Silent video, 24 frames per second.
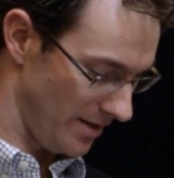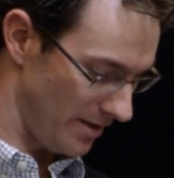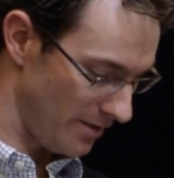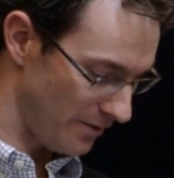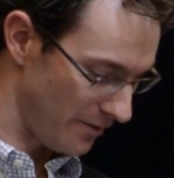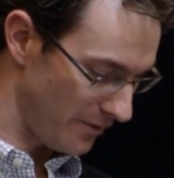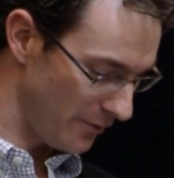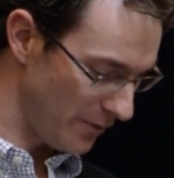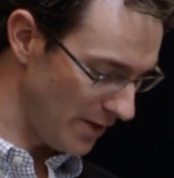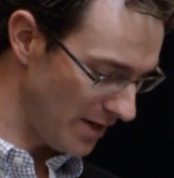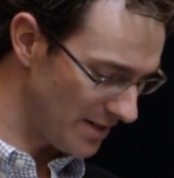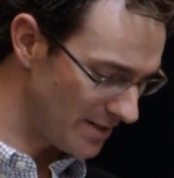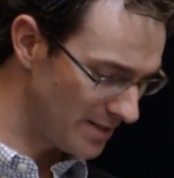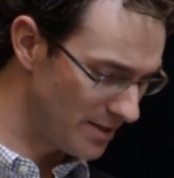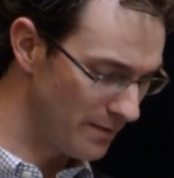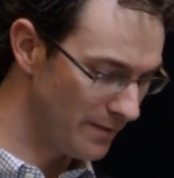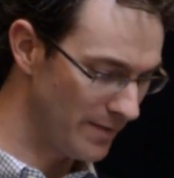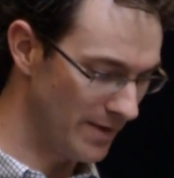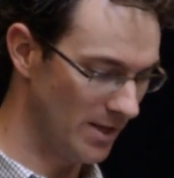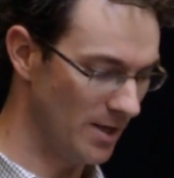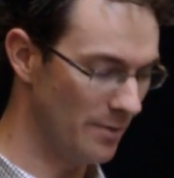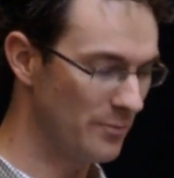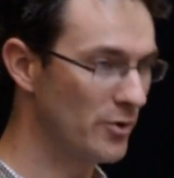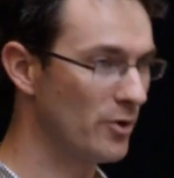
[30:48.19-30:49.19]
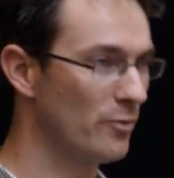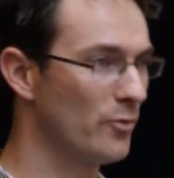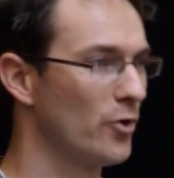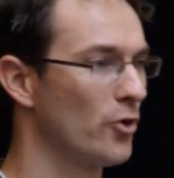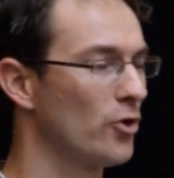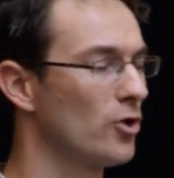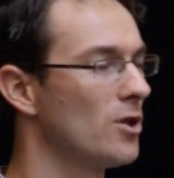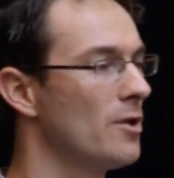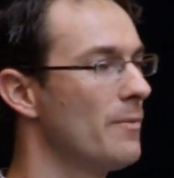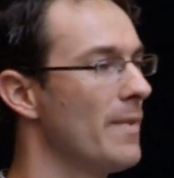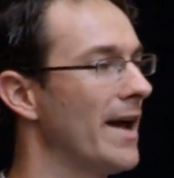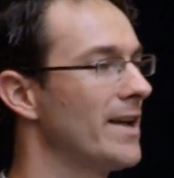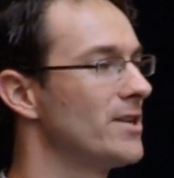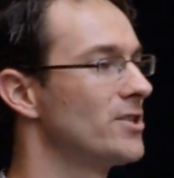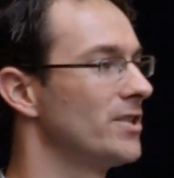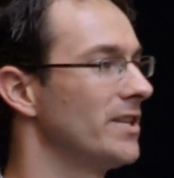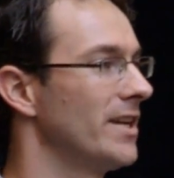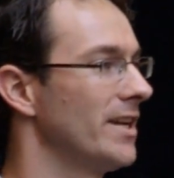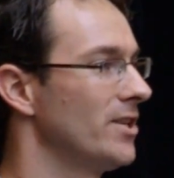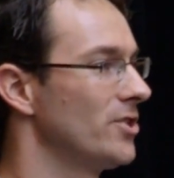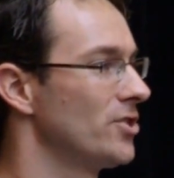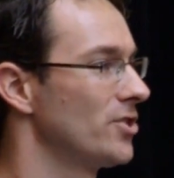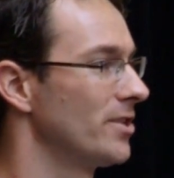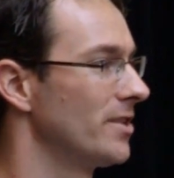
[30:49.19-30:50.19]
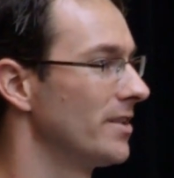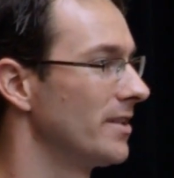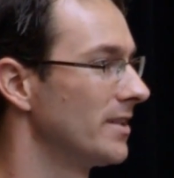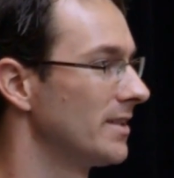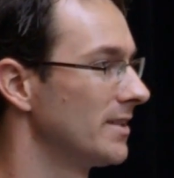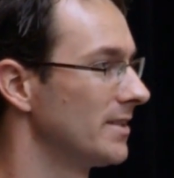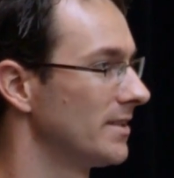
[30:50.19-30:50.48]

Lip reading: 3 is develop your moral imagination.